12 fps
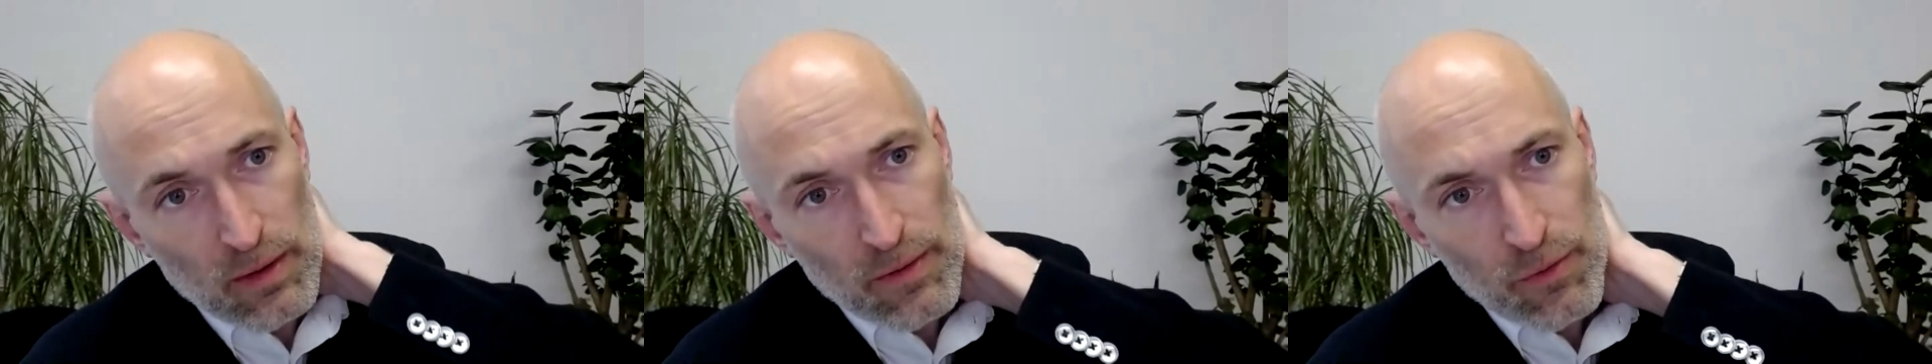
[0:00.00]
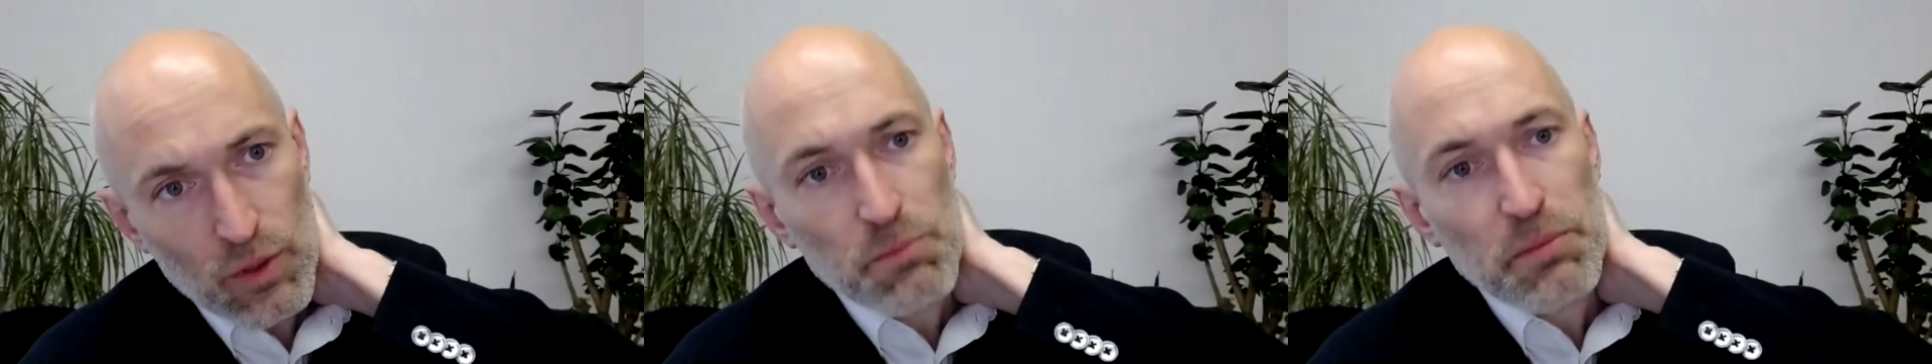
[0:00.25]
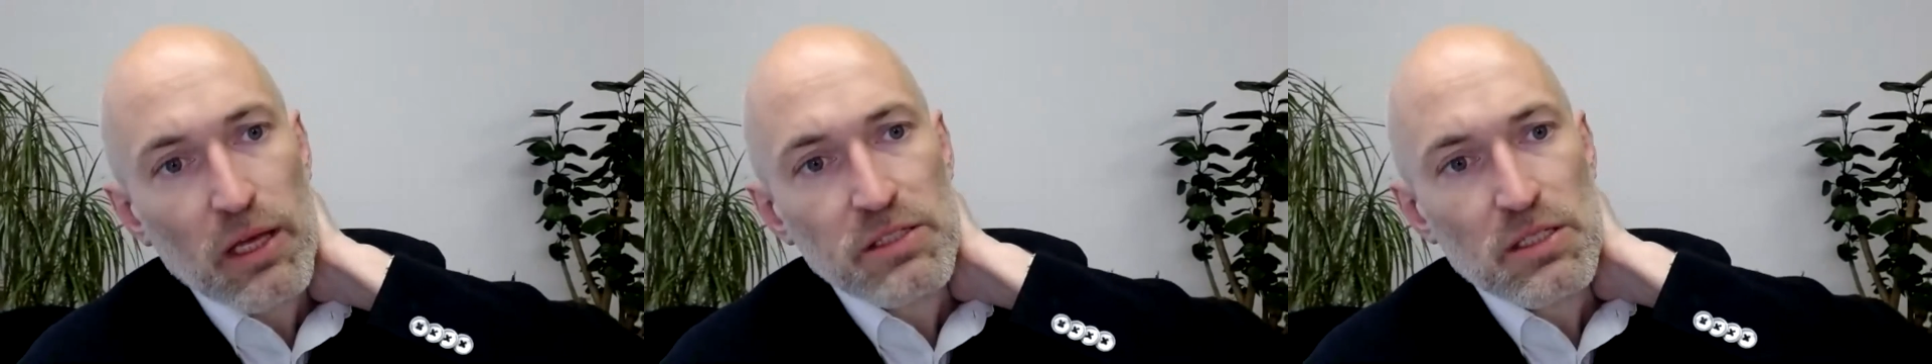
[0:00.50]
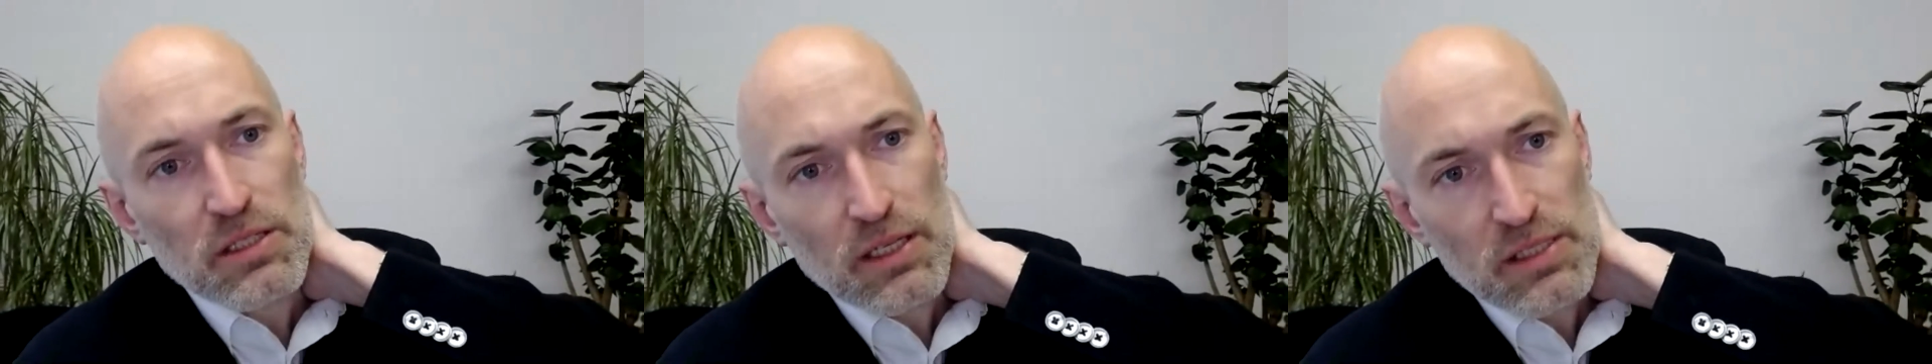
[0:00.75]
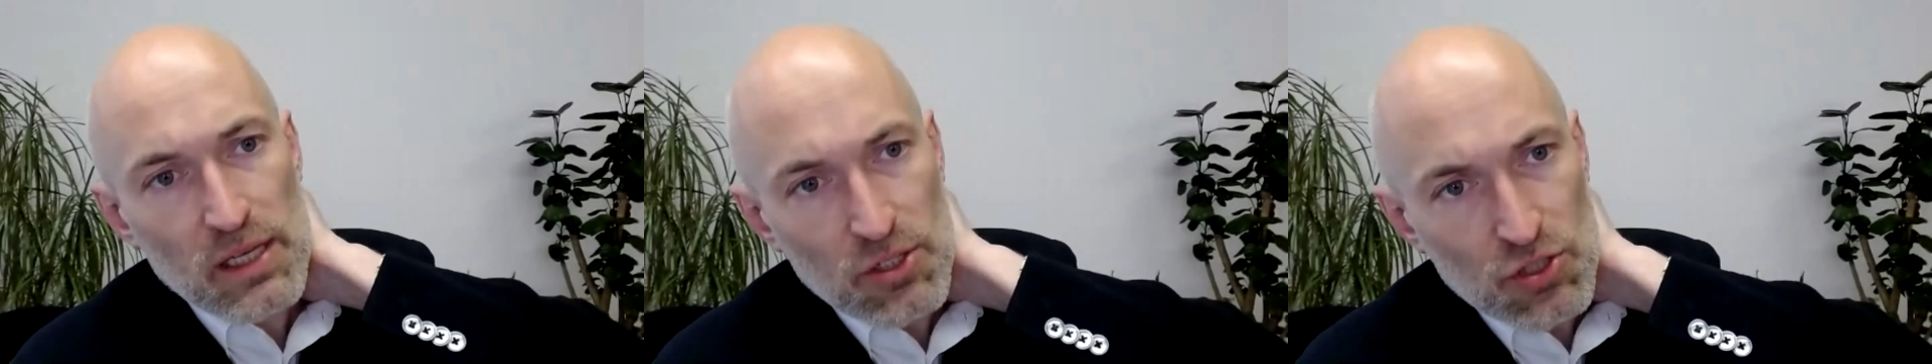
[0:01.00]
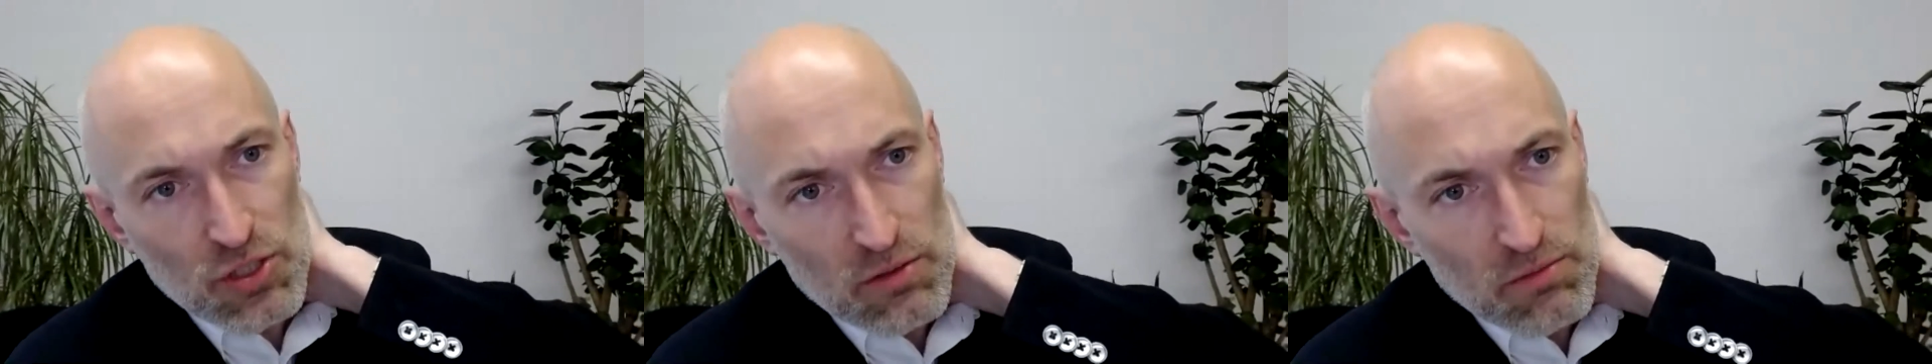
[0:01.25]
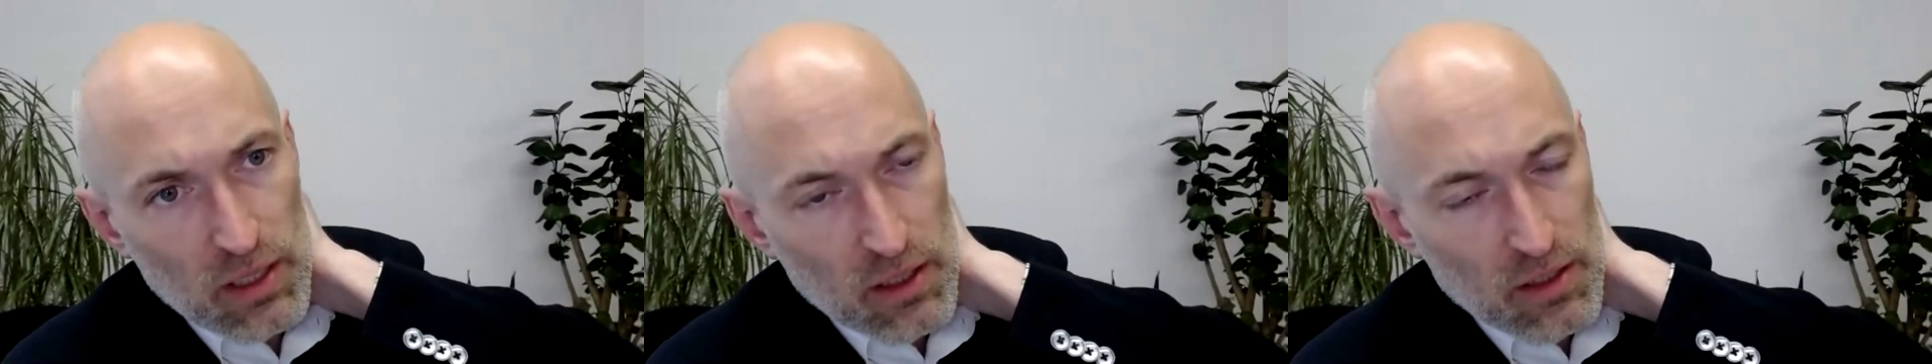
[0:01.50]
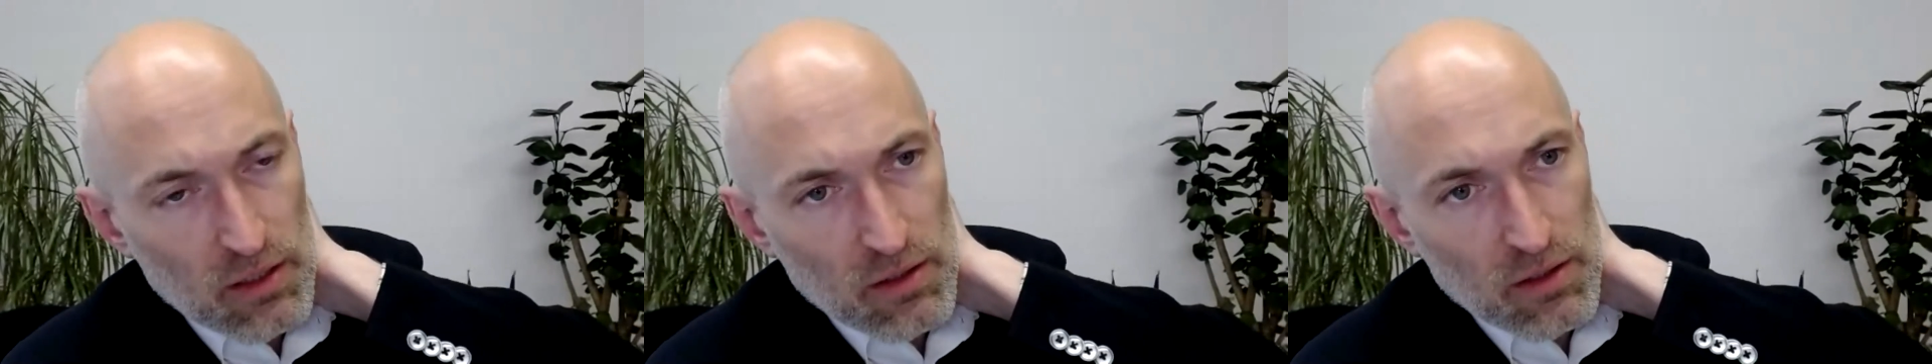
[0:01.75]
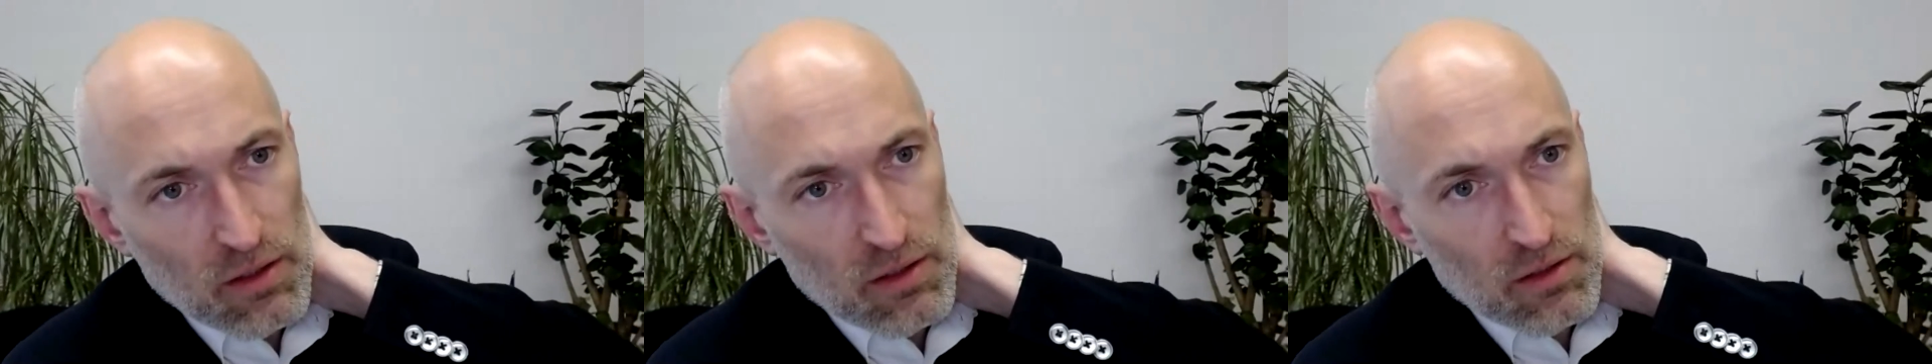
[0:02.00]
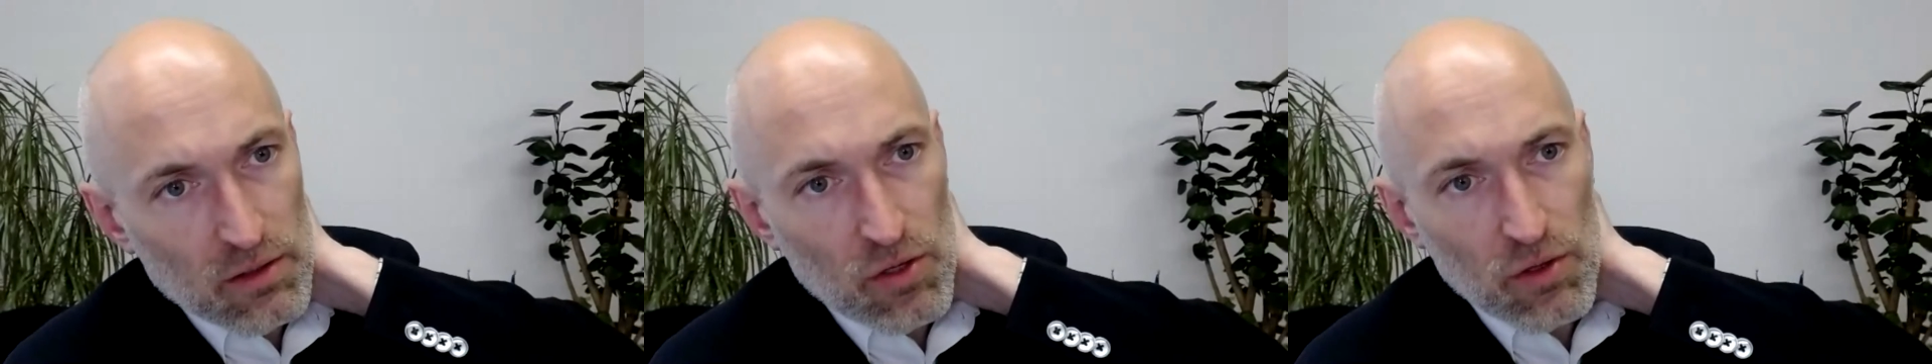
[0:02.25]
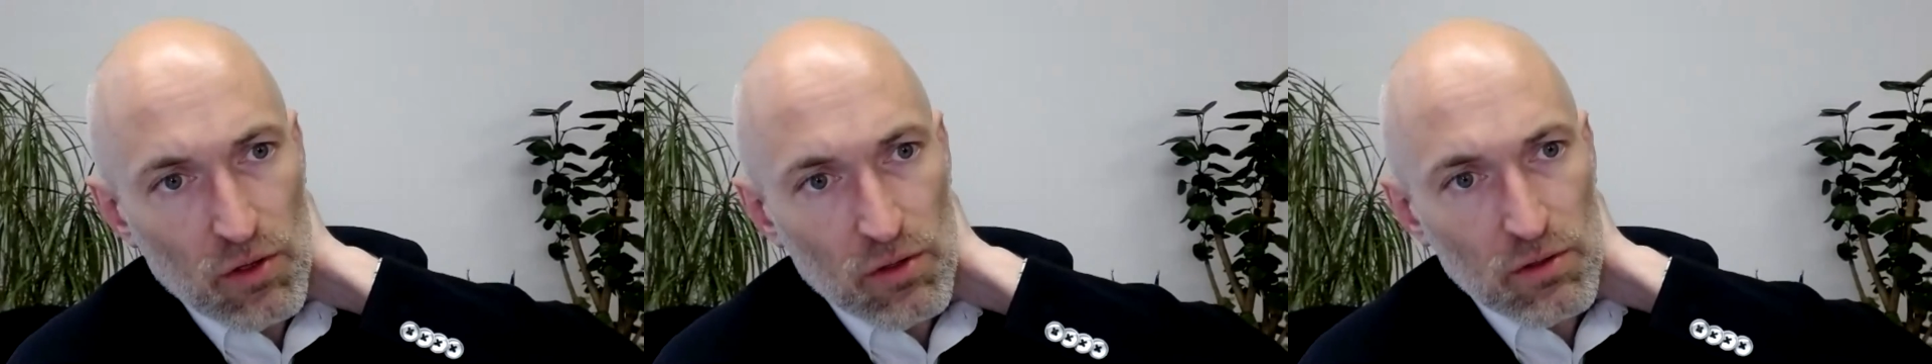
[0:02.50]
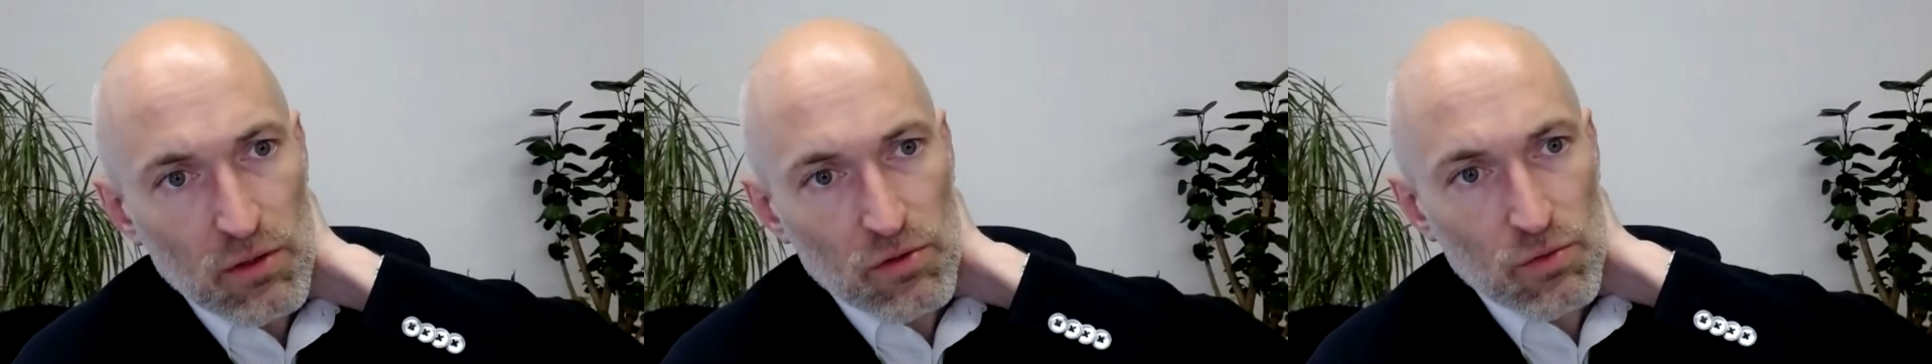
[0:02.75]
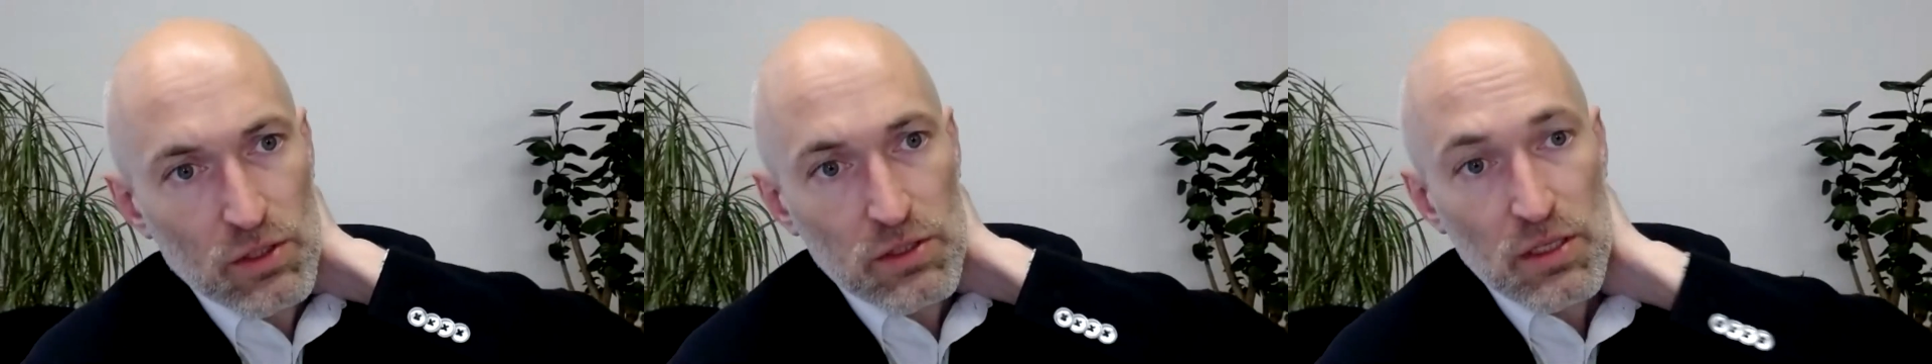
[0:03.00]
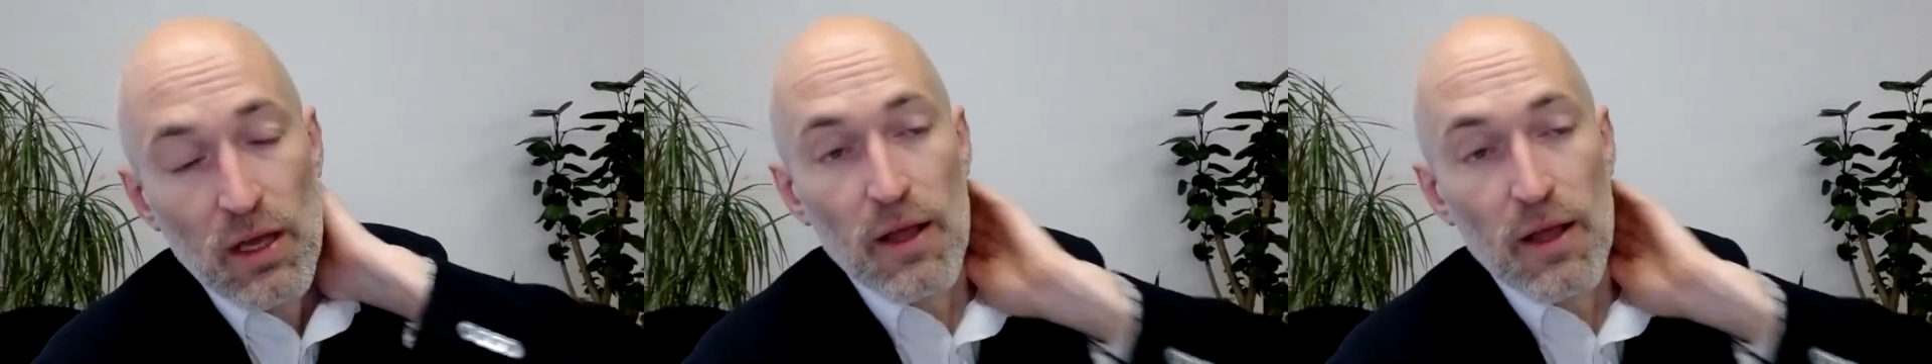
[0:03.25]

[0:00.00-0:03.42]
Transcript: with plus indexation going onwards.